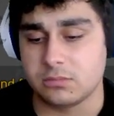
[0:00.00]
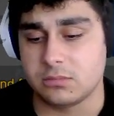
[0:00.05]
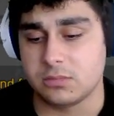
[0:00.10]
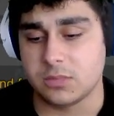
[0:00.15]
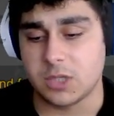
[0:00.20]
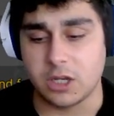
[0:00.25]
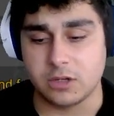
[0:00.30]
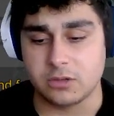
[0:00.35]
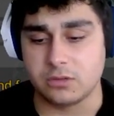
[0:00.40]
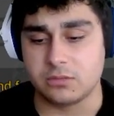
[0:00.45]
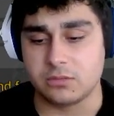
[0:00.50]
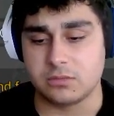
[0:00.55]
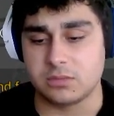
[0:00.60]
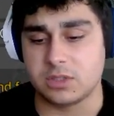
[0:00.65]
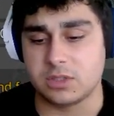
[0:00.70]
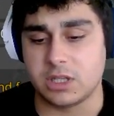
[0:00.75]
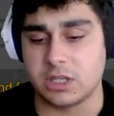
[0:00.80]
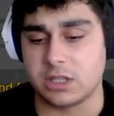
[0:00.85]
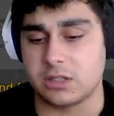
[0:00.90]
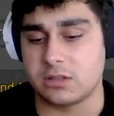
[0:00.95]
I don't
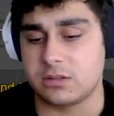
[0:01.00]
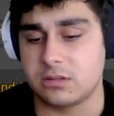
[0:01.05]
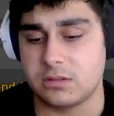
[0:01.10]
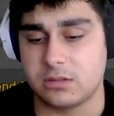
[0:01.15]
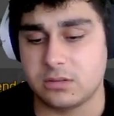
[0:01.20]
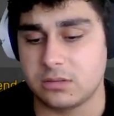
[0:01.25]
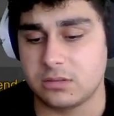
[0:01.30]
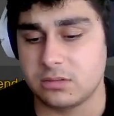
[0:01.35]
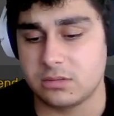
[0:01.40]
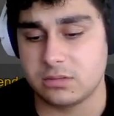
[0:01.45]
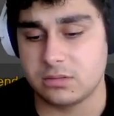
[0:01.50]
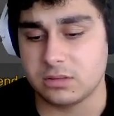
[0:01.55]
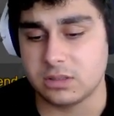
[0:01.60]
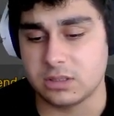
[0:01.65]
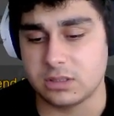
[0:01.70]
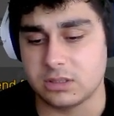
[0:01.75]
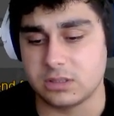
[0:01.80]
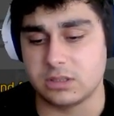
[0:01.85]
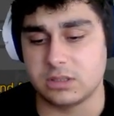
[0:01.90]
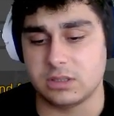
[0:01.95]
like
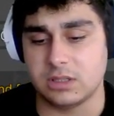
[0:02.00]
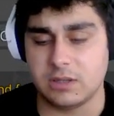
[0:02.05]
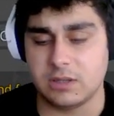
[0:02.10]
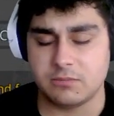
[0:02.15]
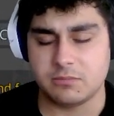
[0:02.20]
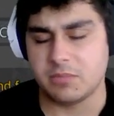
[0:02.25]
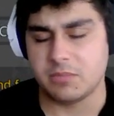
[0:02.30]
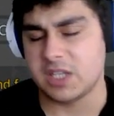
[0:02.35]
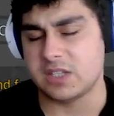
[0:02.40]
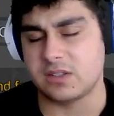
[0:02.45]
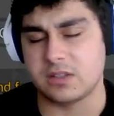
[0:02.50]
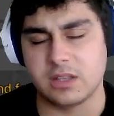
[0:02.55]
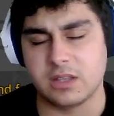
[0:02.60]
basically